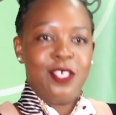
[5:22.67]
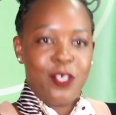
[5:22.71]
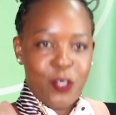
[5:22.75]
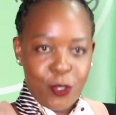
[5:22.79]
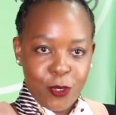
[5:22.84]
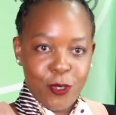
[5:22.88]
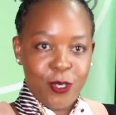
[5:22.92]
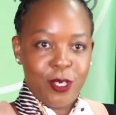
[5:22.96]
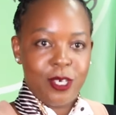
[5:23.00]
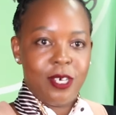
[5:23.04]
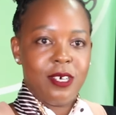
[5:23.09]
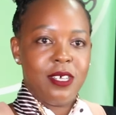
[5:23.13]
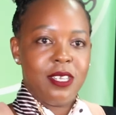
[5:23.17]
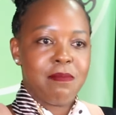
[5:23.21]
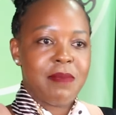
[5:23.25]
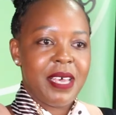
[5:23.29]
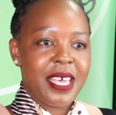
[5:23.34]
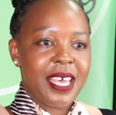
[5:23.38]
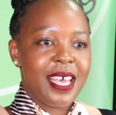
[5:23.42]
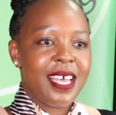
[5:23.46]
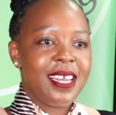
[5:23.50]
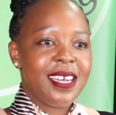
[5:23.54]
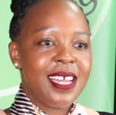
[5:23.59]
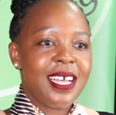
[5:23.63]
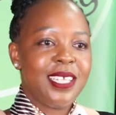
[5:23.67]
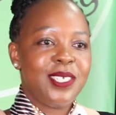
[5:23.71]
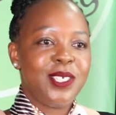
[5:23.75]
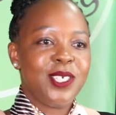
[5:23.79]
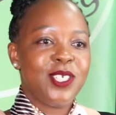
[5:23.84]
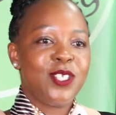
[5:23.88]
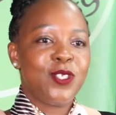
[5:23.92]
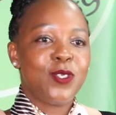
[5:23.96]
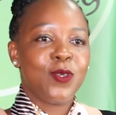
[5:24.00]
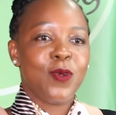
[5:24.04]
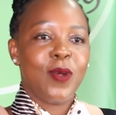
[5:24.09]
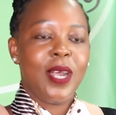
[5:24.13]
took all my
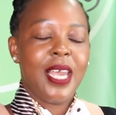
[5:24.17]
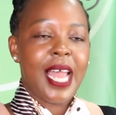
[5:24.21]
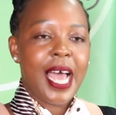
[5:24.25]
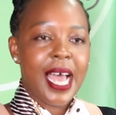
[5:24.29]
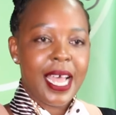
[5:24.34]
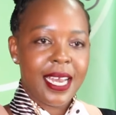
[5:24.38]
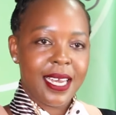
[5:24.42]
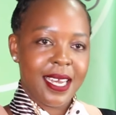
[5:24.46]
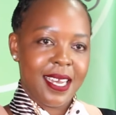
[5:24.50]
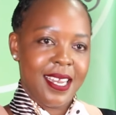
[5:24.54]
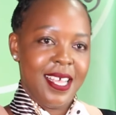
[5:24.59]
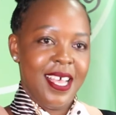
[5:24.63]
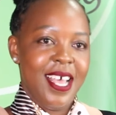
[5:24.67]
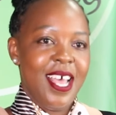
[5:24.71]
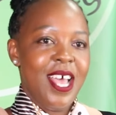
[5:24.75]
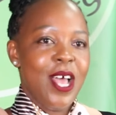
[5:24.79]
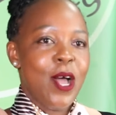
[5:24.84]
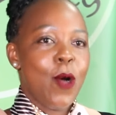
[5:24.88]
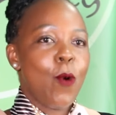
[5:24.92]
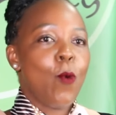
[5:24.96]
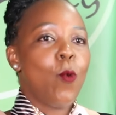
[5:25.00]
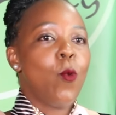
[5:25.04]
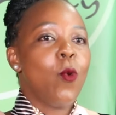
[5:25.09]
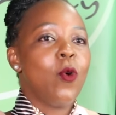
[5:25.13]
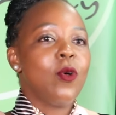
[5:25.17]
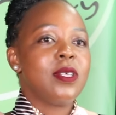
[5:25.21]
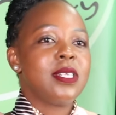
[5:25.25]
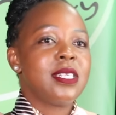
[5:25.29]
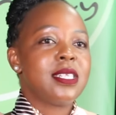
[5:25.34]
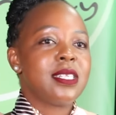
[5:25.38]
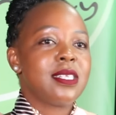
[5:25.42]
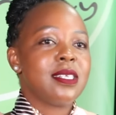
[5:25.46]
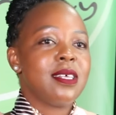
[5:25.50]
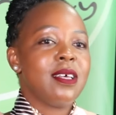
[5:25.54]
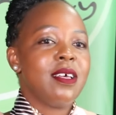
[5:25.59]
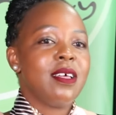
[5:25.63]
energy to learn
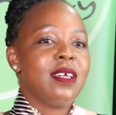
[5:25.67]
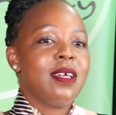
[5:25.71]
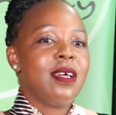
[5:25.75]
was